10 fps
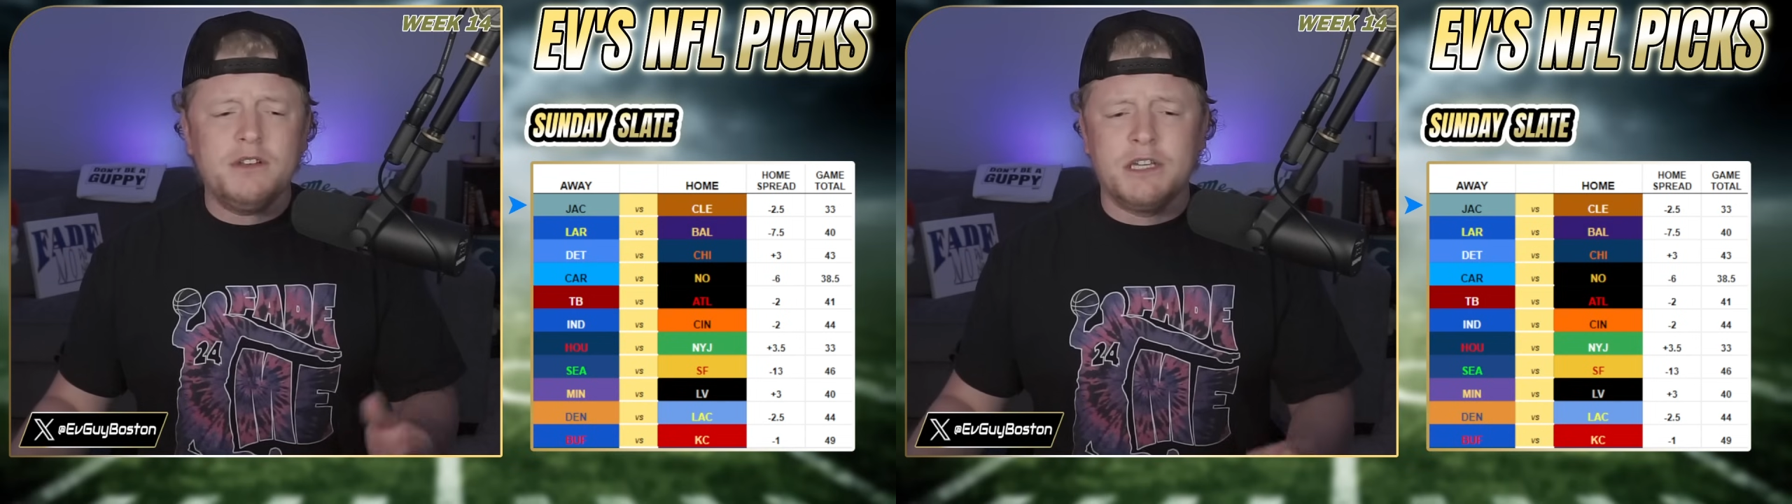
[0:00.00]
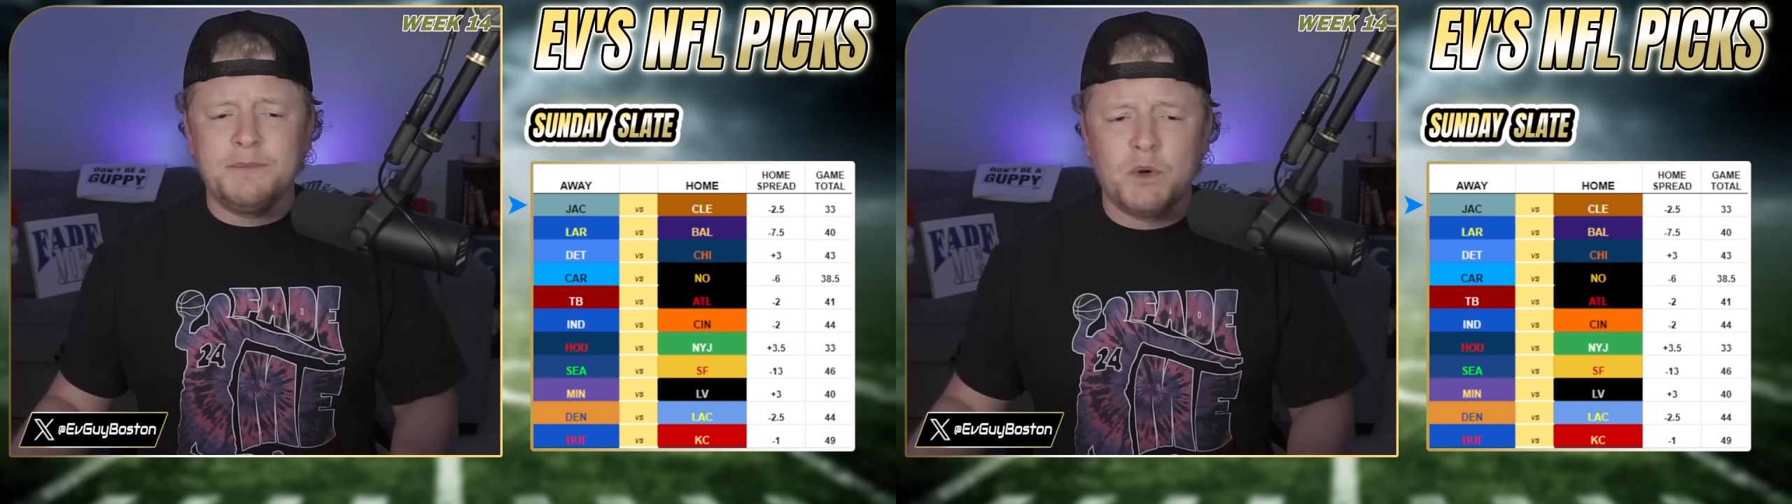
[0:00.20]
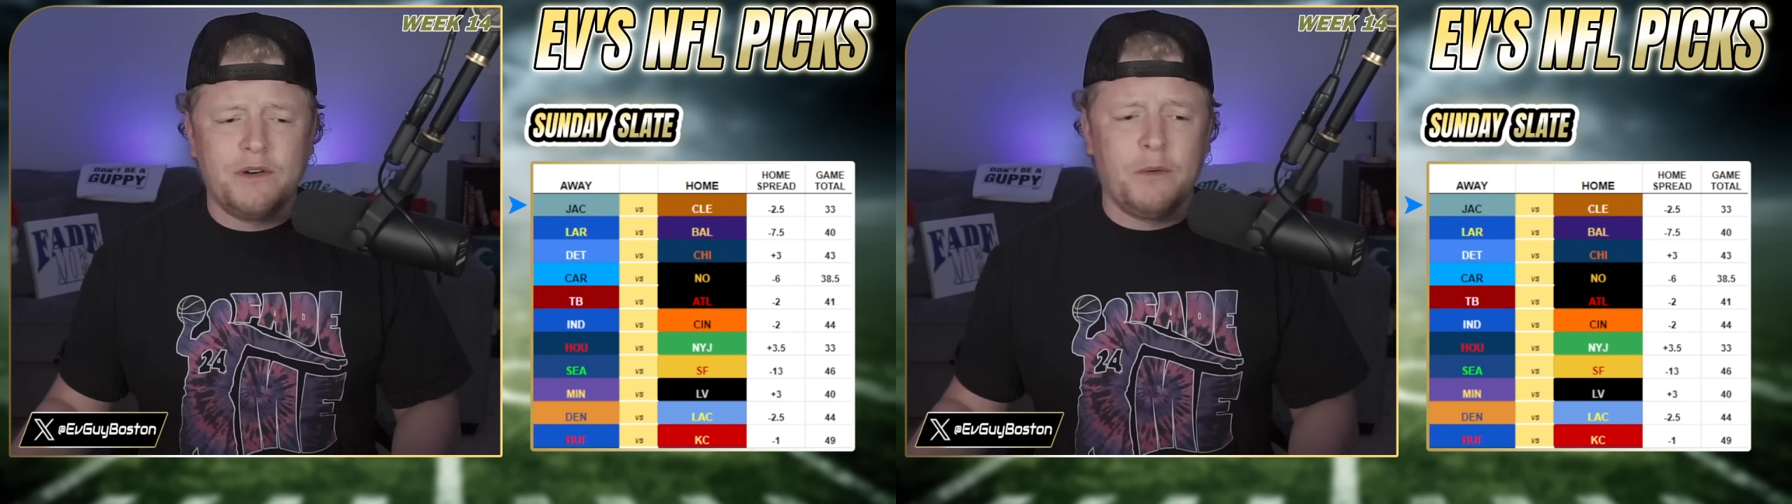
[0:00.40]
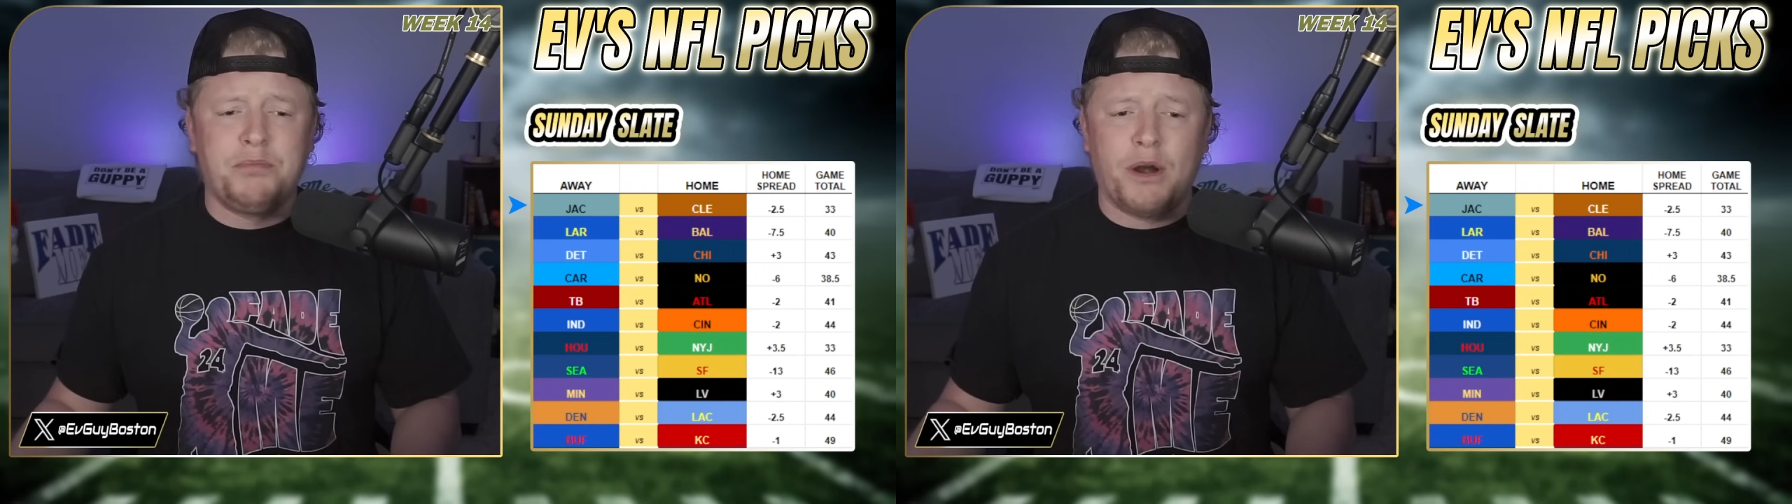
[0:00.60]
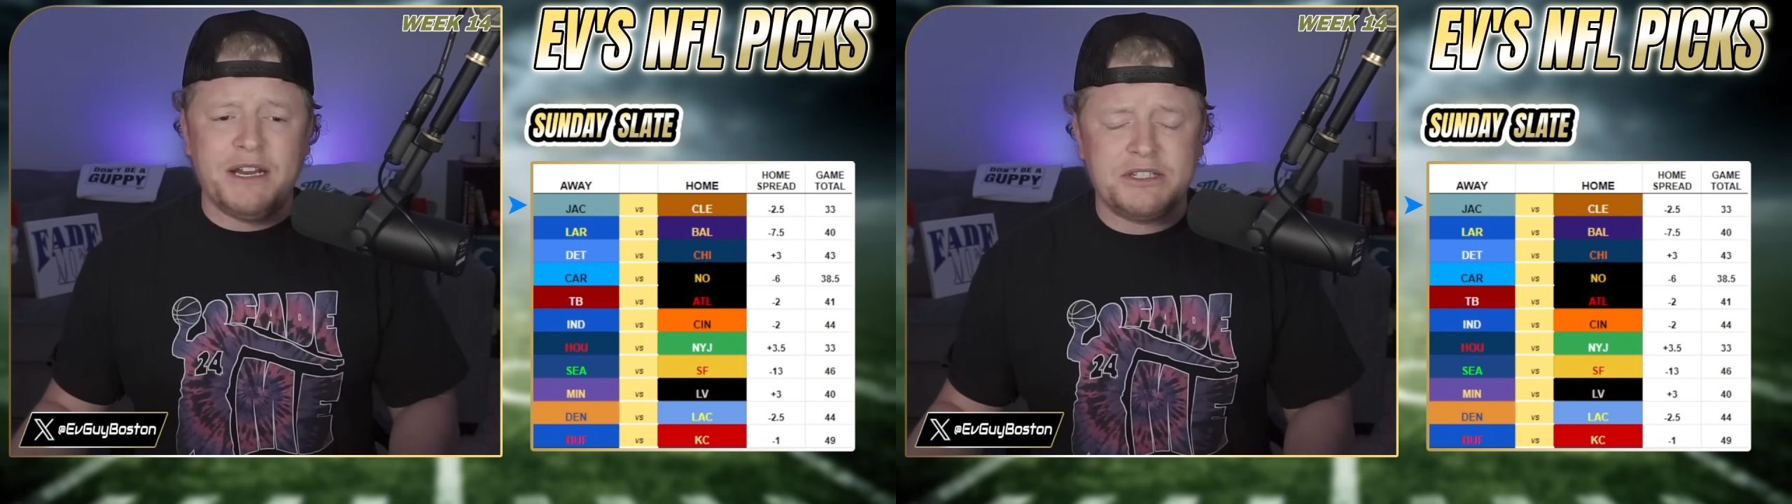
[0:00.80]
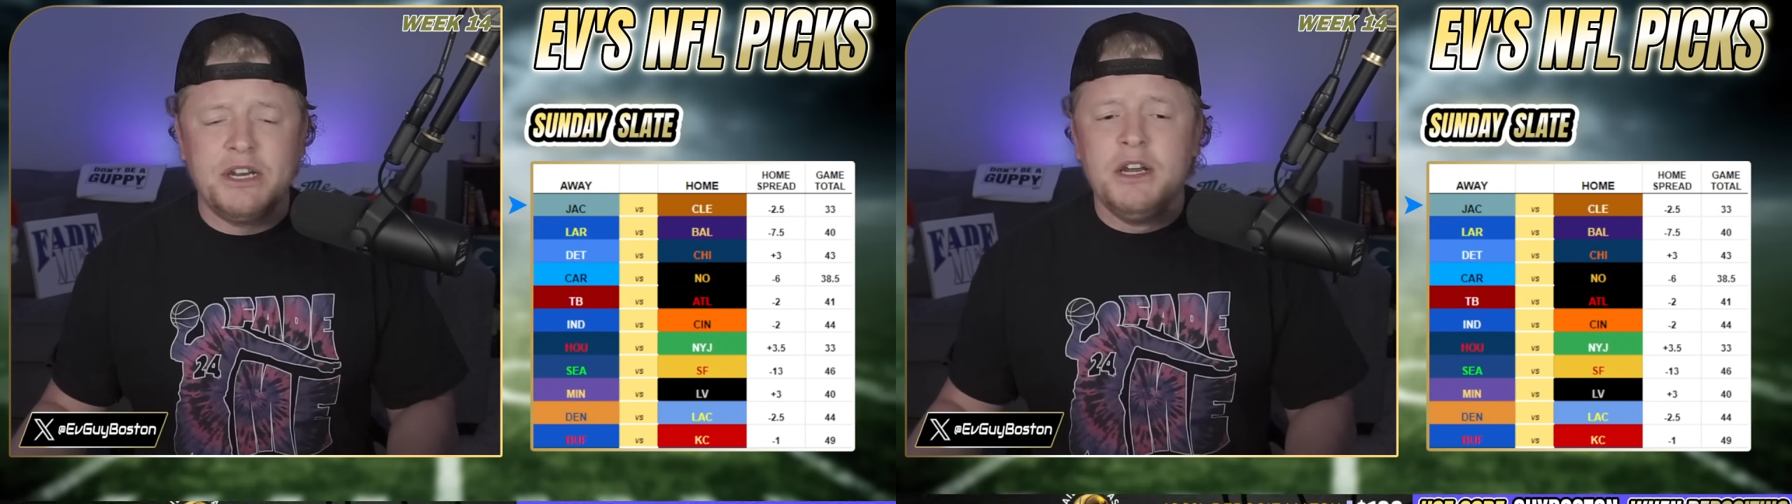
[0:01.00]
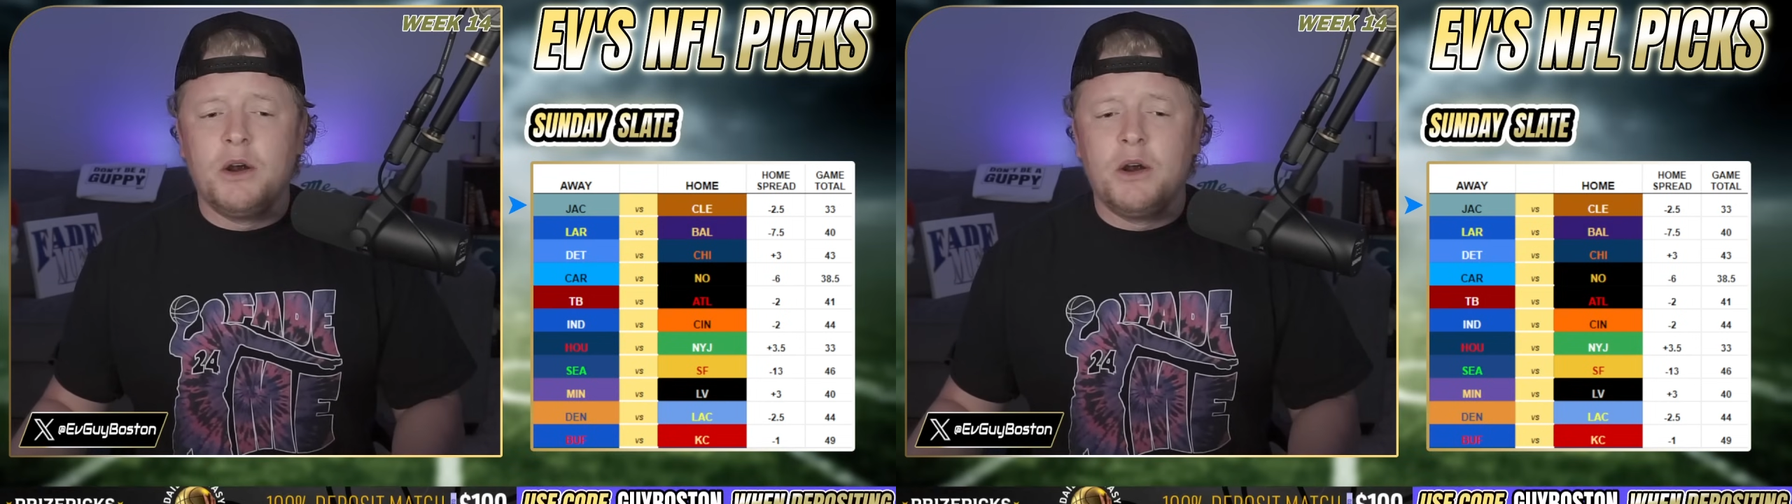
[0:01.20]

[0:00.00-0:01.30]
some sort of a brace